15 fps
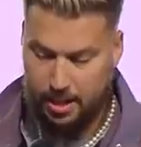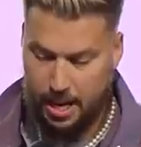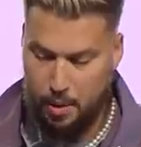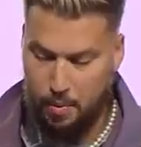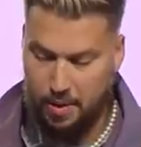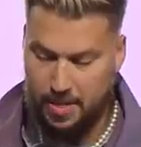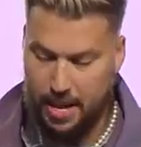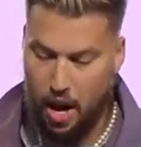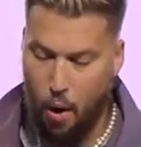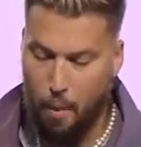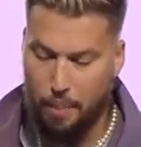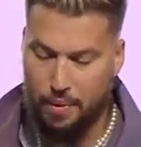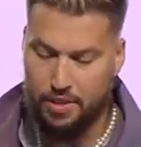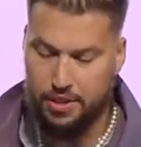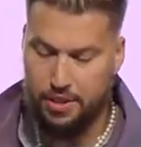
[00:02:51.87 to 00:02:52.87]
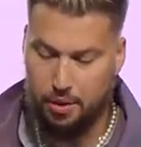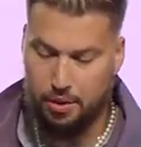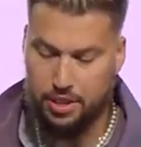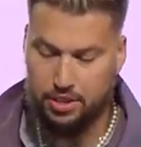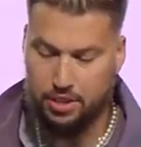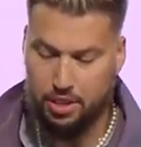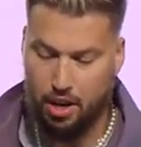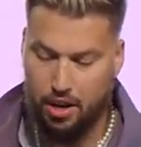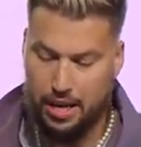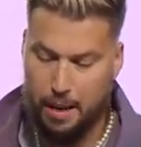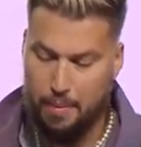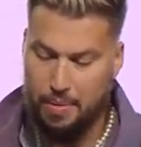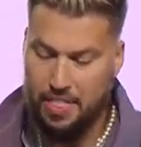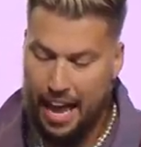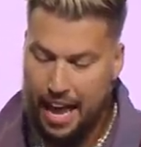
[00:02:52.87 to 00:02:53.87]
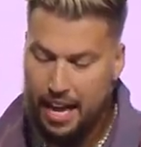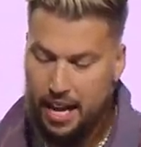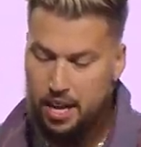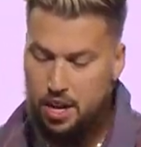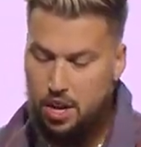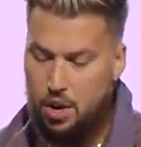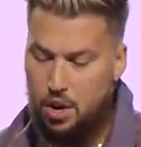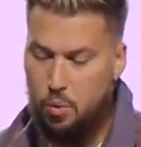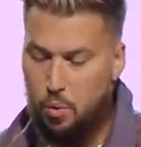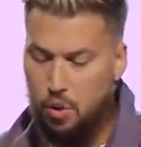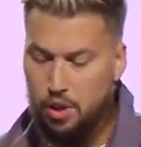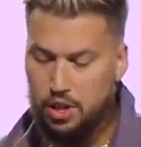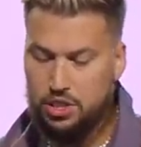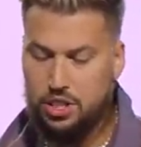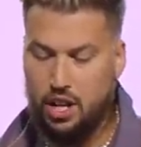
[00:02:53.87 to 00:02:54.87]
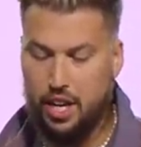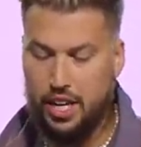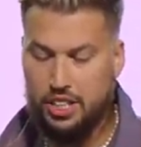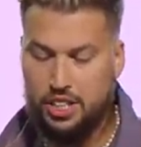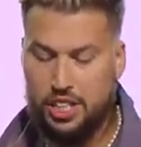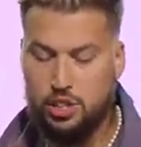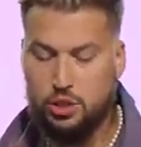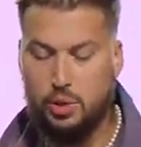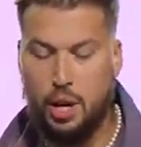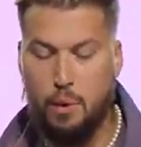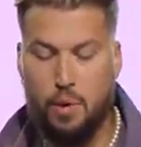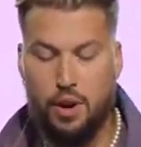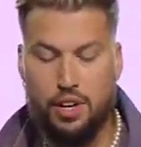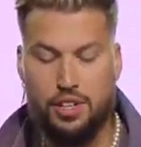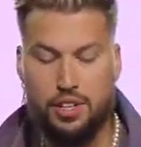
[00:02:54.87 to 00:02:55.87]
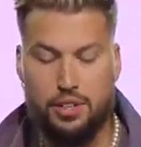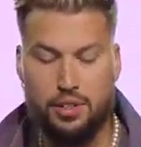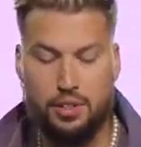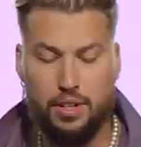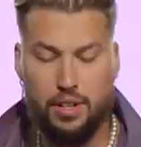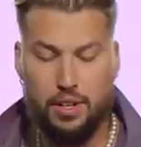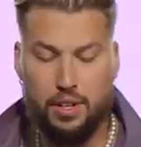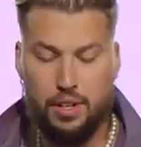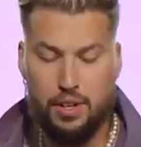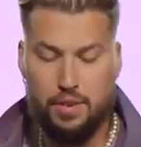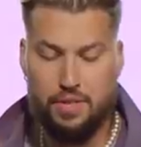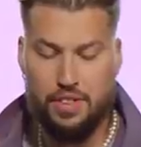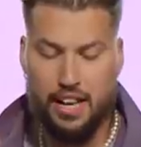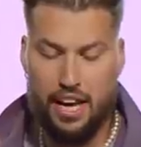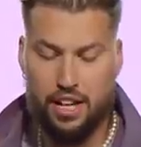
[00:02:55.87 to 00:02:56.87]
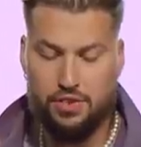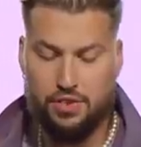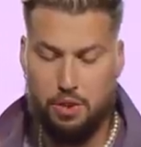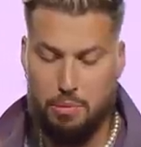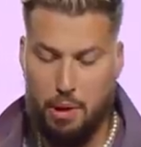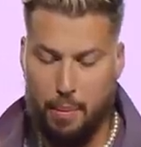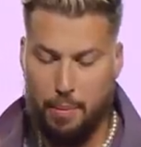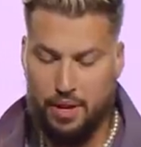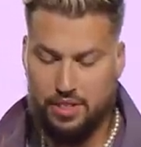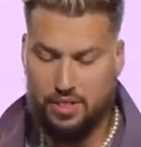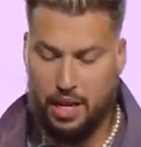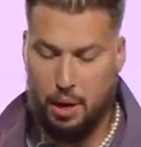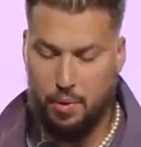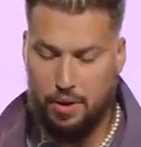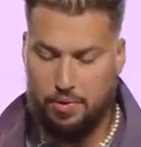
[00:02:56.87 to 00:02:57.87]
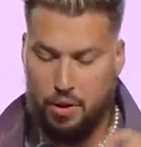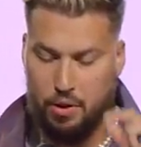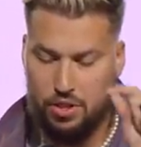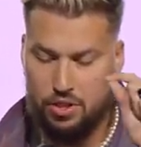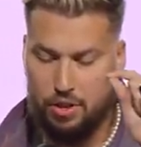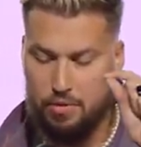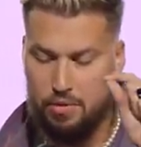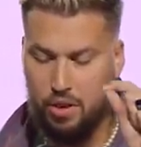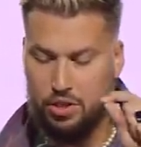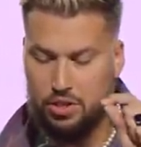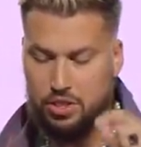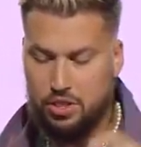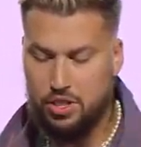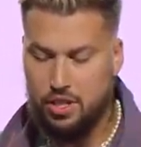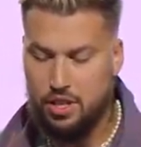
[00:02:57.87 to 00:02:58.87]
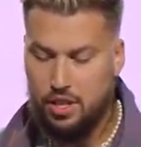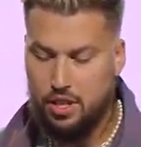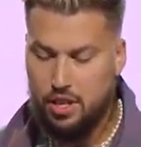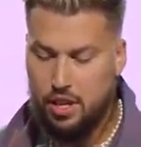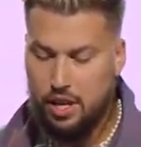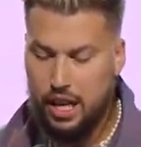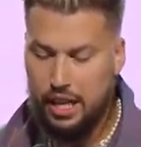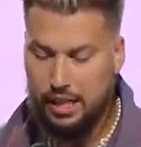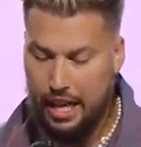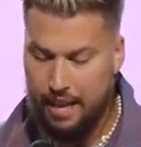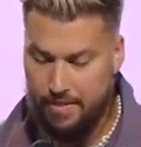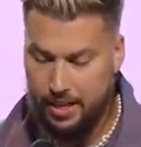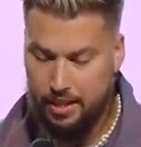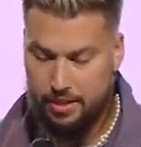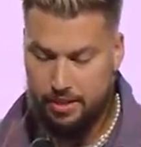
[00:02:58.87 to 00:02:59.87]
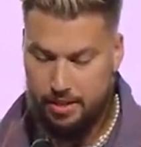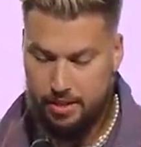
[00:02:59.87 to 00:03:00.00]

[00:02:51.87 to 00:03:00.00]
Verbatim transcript: And when they opened the door and saw him, they were astonished. Here's what I want to do for the next few moments. I want to focus on verse eleven.